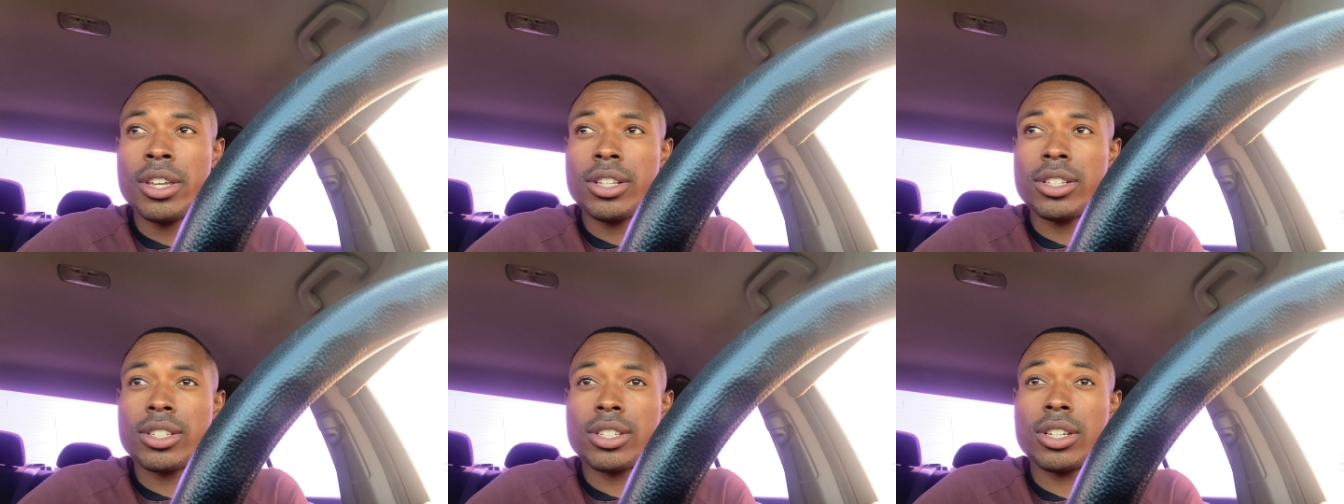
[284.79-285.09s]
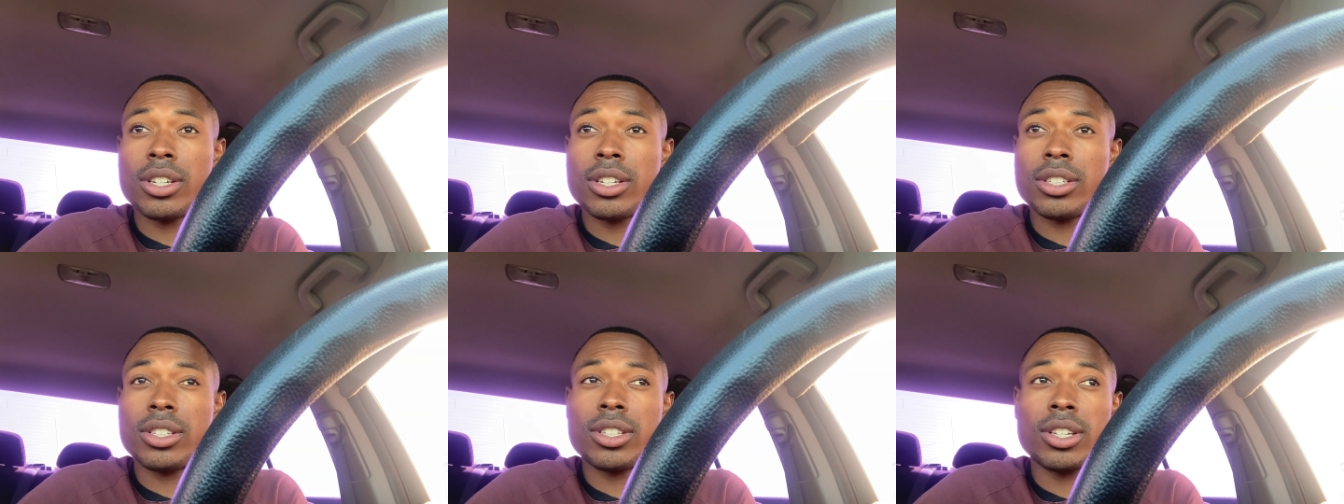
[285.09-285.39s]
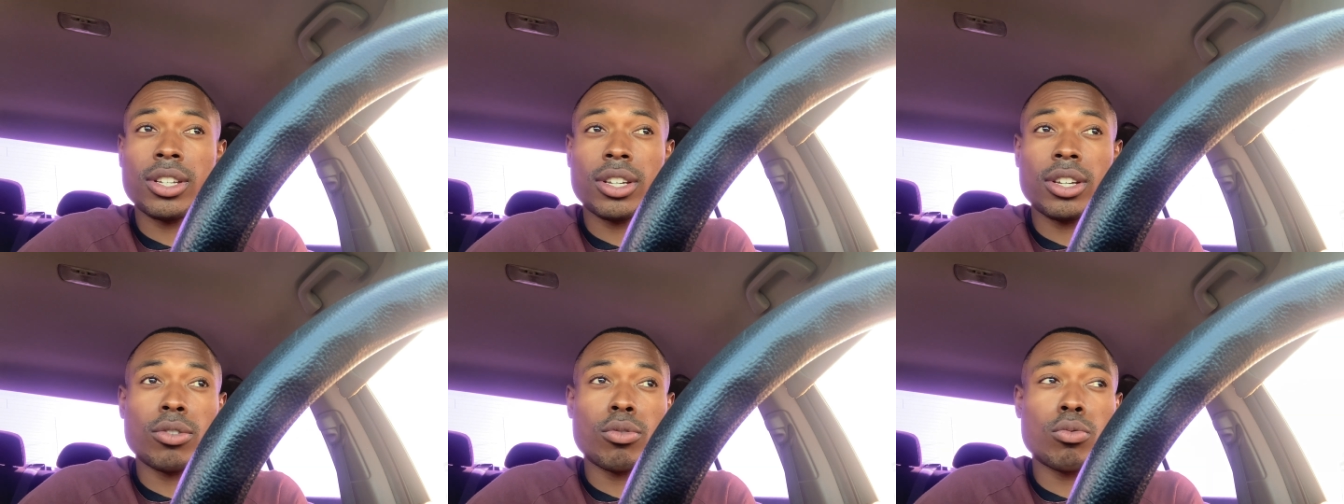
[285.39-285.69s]
to,
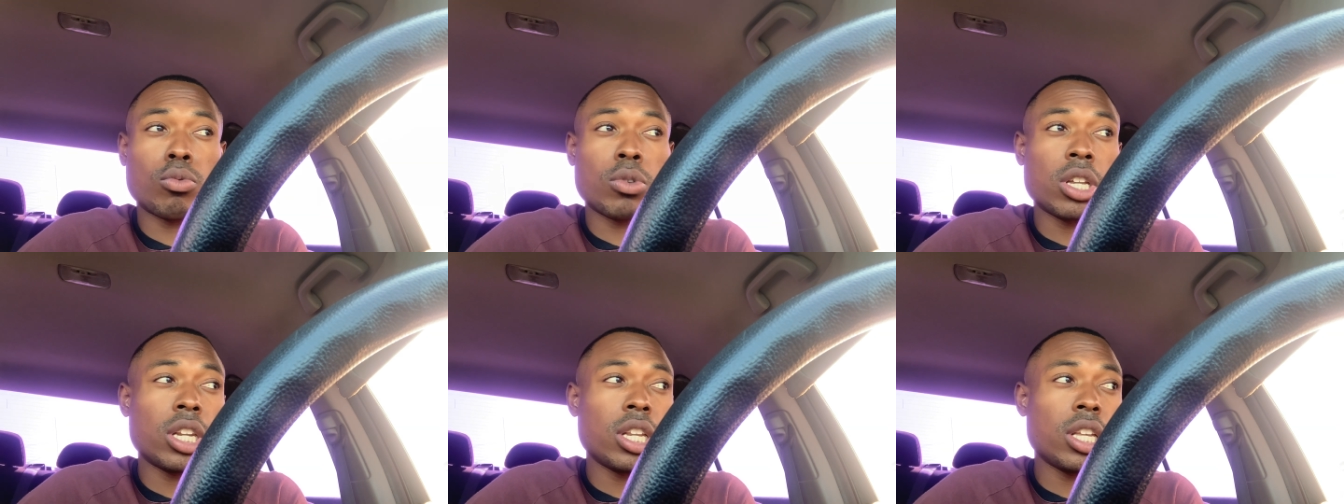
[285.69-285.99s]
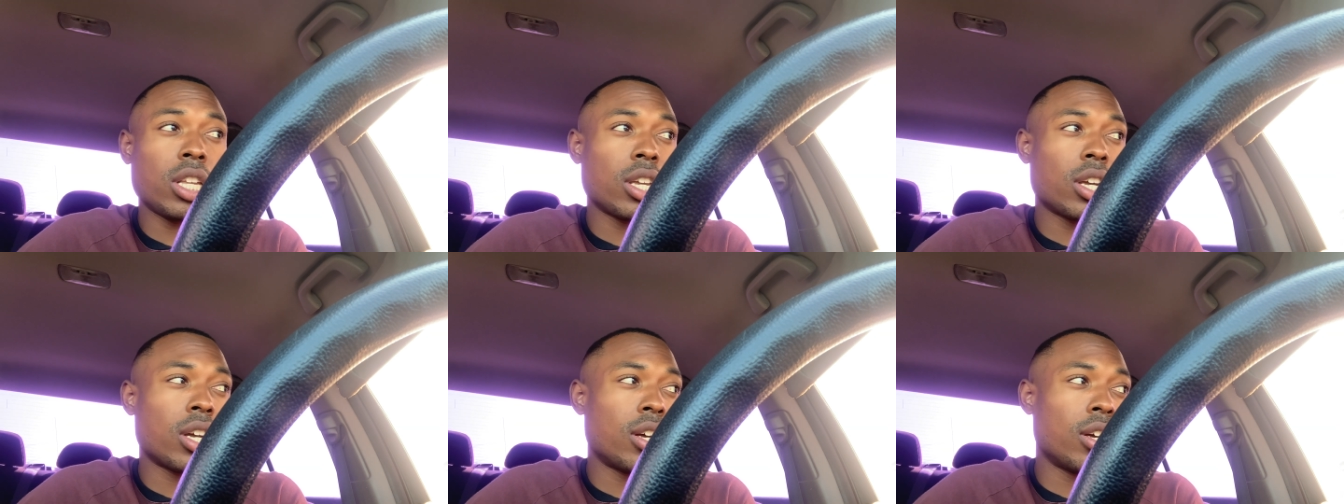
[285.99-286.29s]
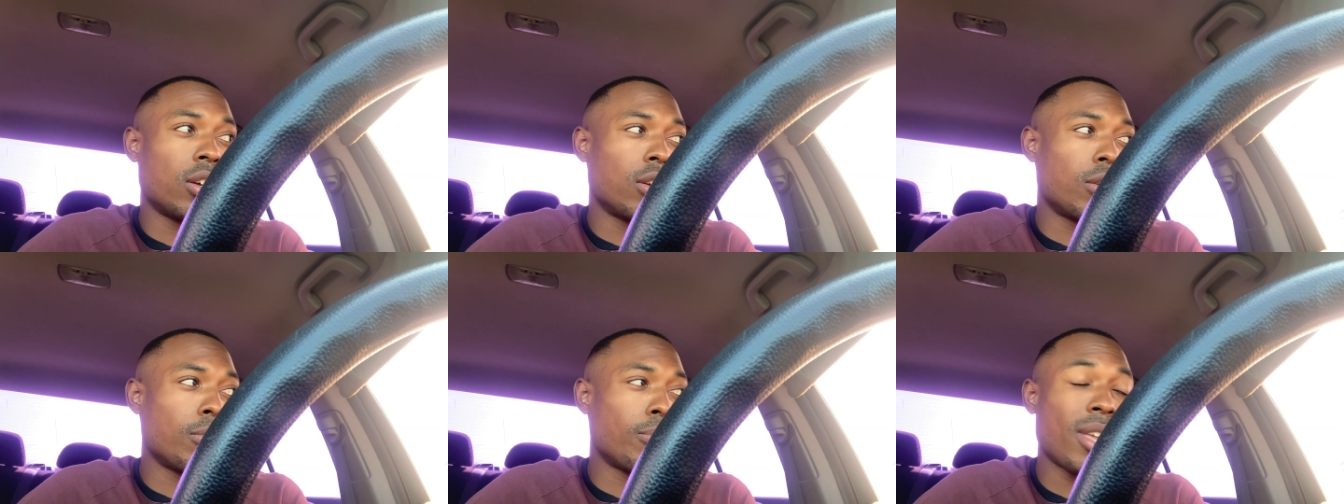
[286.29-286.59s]
to really
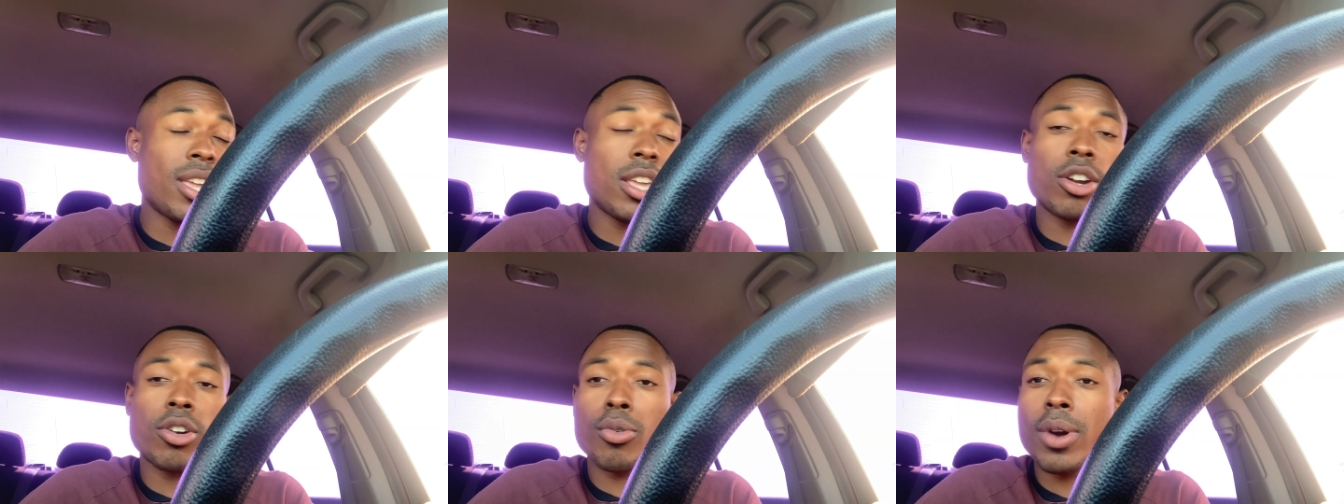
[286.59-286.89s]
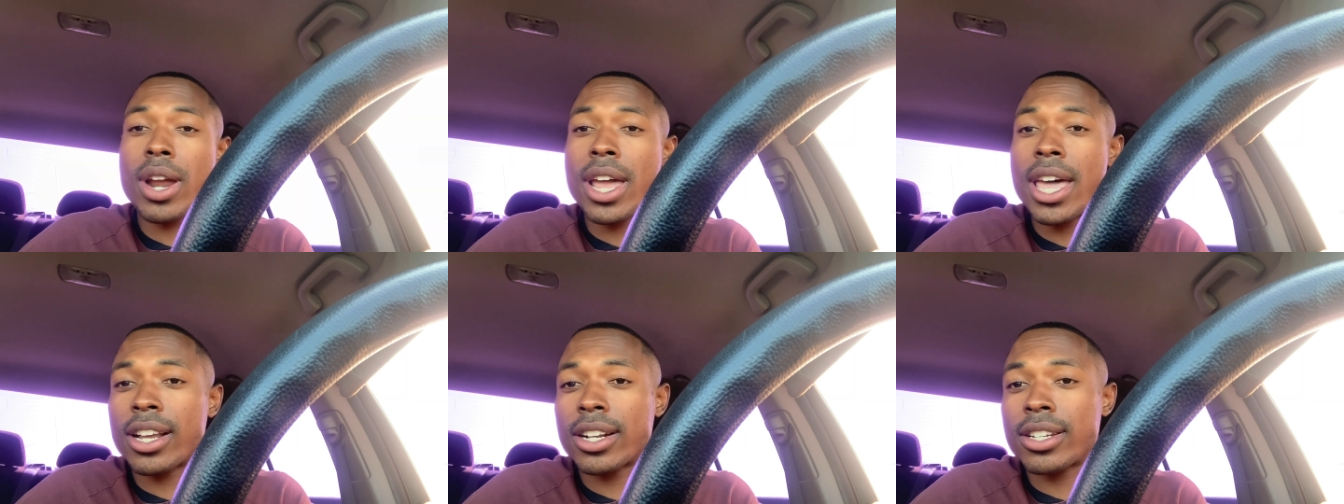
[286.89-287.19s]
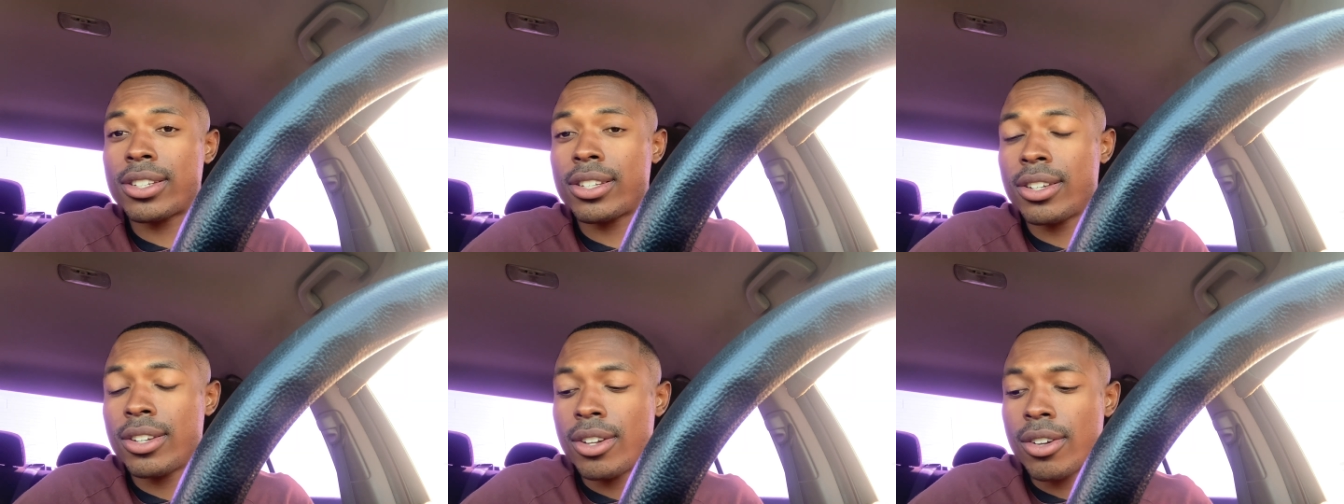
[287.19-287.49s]
um,
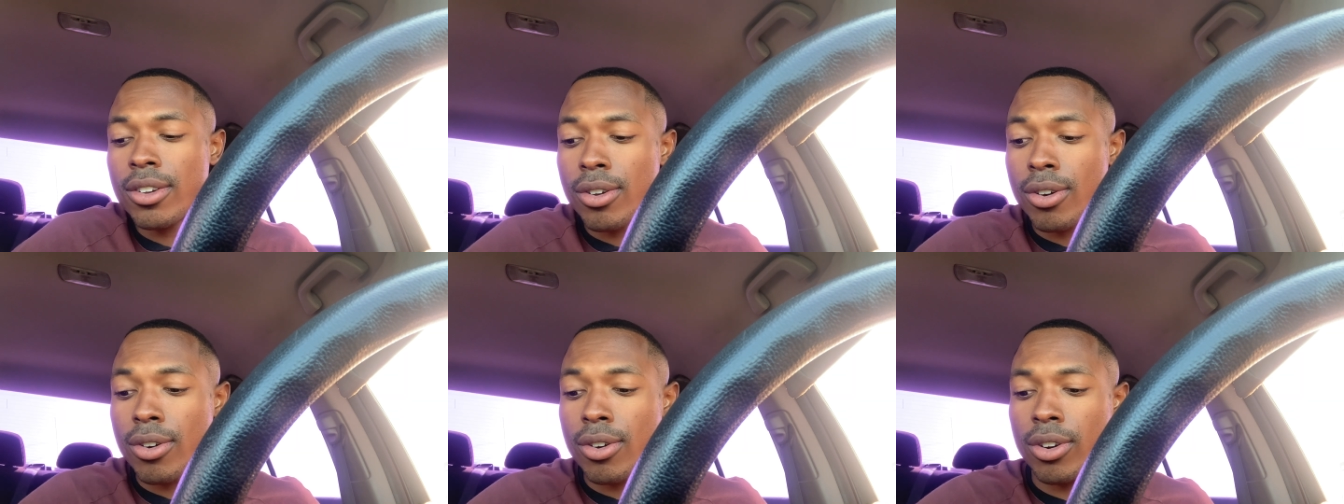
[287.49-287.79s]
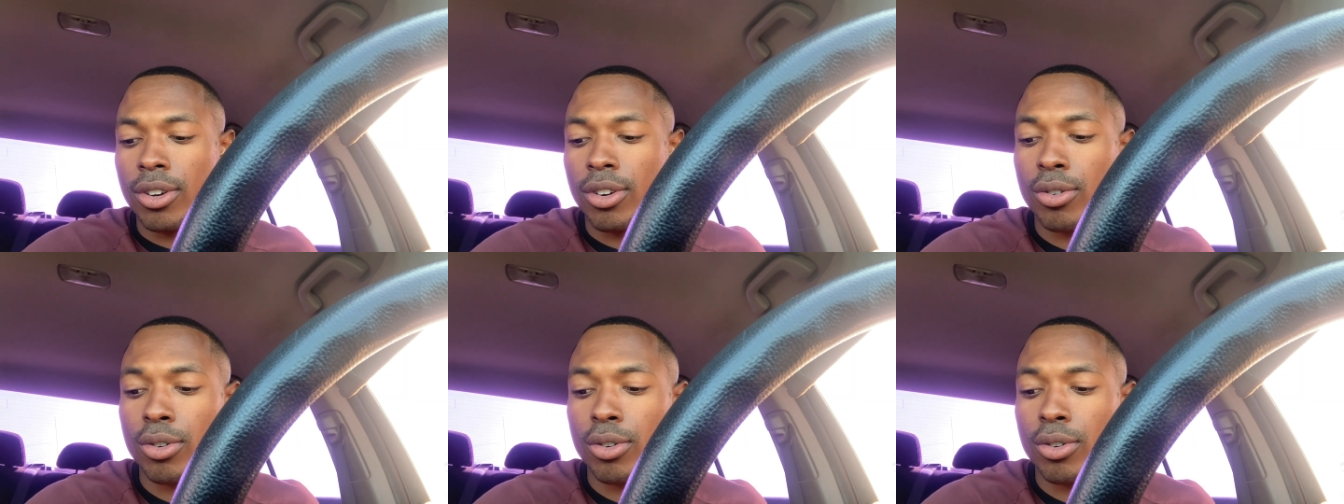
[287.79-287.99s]
interact or,